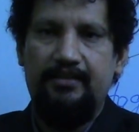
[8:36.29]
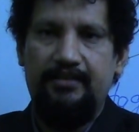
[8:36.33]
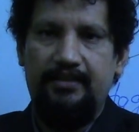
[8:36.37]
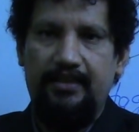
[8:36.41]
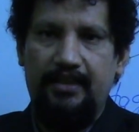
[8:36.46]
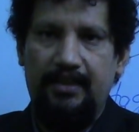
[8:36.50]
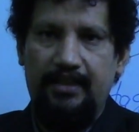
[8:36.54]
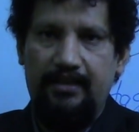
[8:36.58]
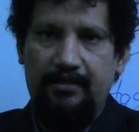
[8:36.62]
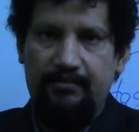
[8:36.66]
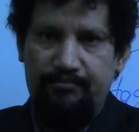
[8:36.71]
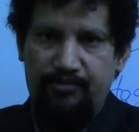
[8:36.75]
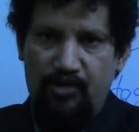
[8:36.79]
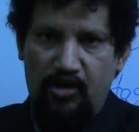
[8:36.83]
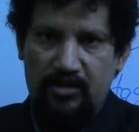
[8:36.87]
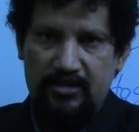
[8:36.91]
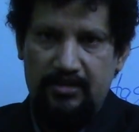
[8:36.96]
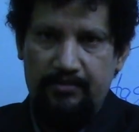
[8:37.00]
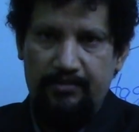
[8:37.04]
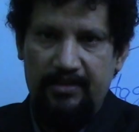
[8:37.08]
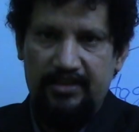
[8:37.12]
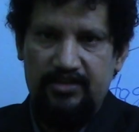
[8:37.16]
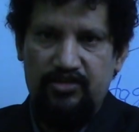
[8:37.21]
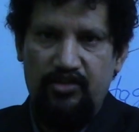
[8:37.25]
the
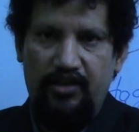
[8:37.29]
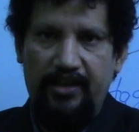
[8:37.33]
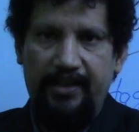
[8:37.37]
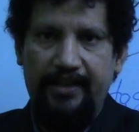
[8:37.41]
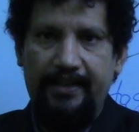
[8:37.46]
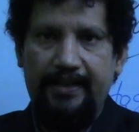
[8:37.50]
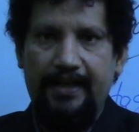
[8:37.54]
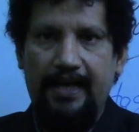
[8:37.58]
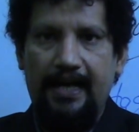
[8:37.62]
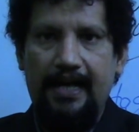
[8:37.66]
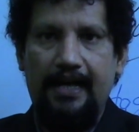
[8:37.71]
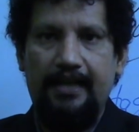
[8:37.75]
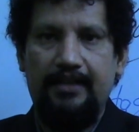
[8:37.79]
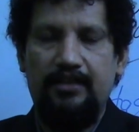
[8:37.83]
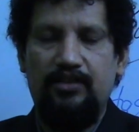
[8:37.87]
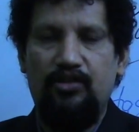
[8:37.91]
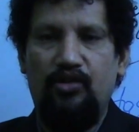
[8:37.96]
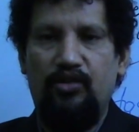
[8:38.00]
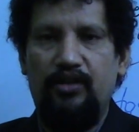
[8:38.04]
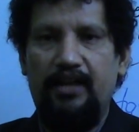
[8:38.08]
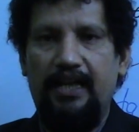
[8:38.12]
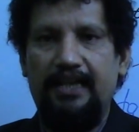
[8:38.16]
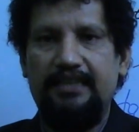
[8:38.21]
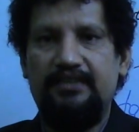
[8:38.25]
proximal joint are
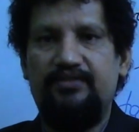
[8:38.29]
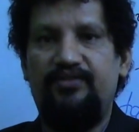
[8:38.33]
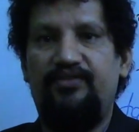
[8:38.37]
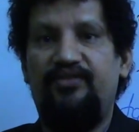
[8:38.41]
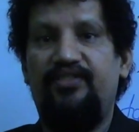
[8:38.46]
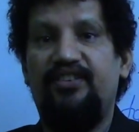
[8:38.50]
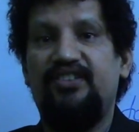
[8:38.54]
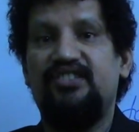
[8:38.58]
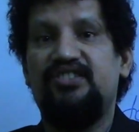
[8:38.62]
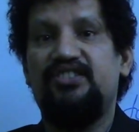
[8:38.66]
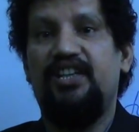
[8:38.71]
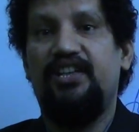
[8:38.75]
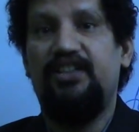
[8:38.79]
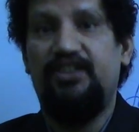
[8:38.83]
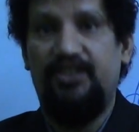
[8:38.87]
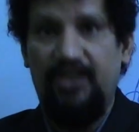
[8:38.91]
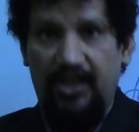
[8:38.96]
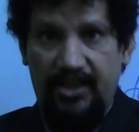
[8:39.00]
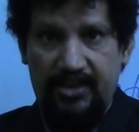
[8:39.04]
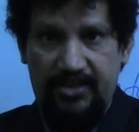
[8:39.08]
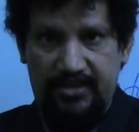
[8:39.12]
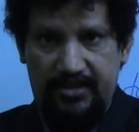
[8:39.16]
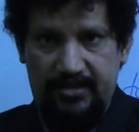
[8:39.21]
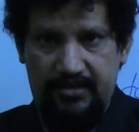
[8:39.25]
known as
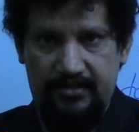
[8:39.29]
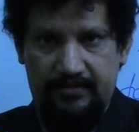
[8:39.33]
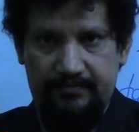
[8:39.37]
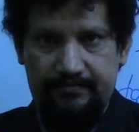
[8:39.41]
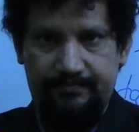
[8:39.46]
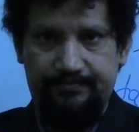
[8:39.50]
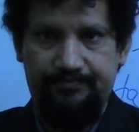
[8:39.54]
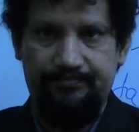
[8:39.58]
fixators.